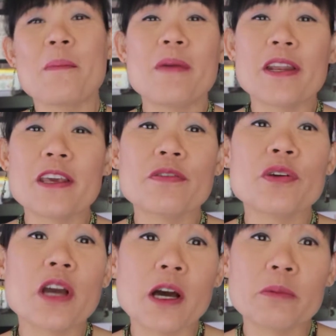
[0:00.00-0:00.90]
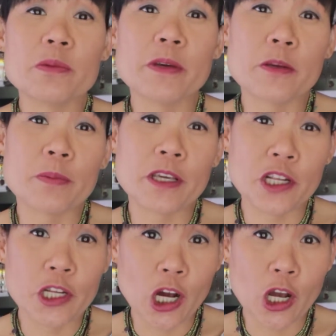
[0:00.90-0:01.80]
Many of you come to
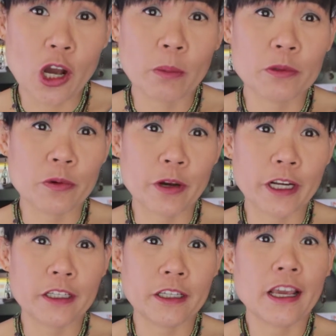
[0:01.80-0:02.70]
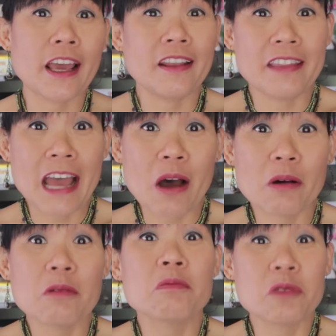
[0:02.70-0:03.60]
Bakerpedia dot com directly, and
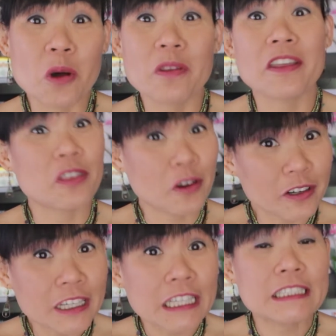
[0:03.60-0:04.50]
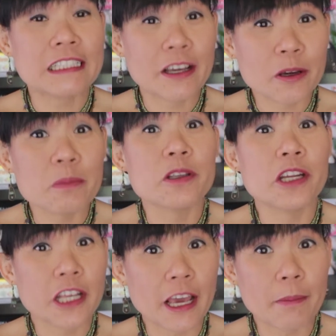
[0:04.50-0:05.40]
now know that there is a
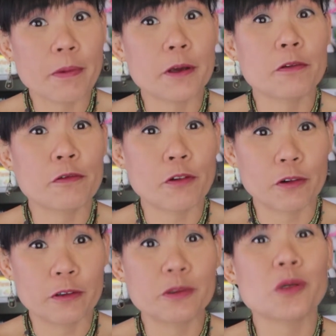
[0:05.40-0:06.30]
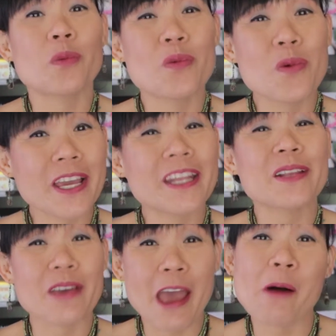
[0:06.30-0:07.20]
community at Baker Forums
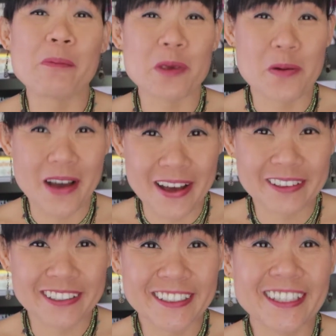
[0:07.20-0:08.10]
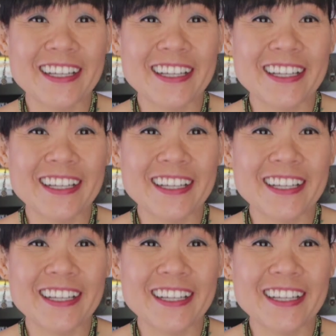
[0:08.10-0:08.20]
waiting to help you out.